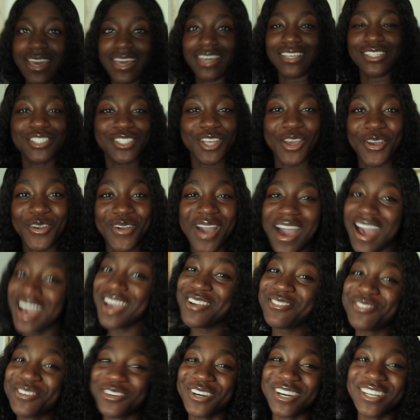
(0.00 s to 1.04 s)
So, hi
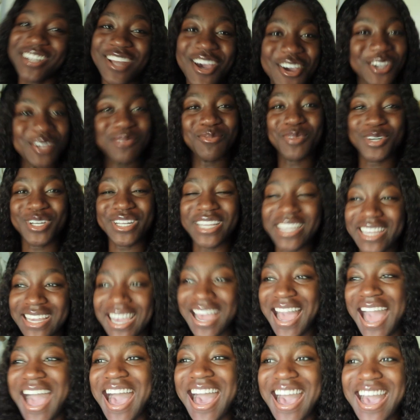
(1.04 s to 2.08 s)
everyone, good morning,
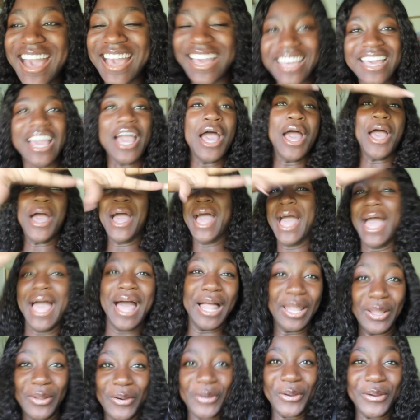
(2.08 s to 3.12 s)
hi,
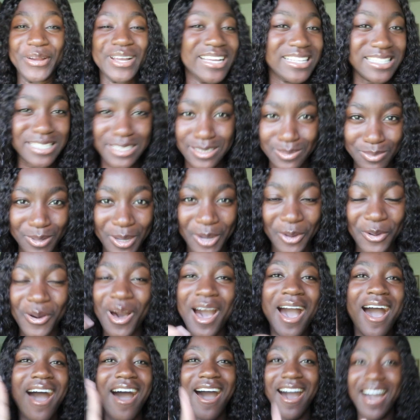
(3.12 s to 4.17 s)
hello, it's as well.
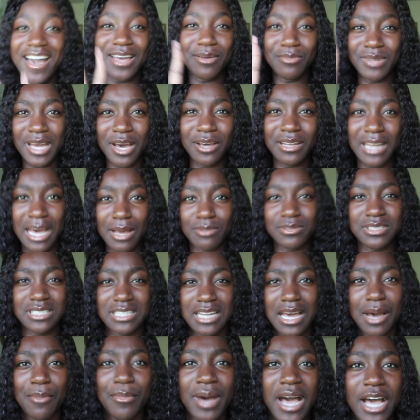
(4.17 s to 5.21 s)
I am now in
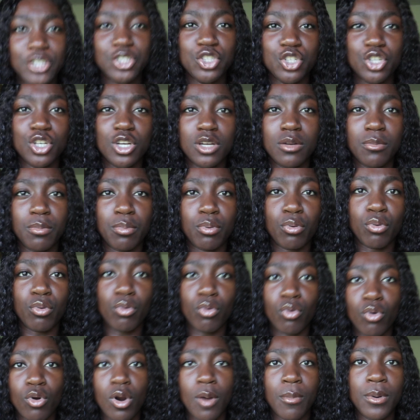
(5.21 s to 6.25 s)
Amsterdam, as you can
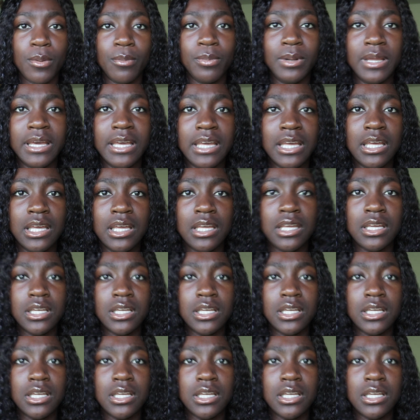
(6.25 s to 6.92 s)
probably,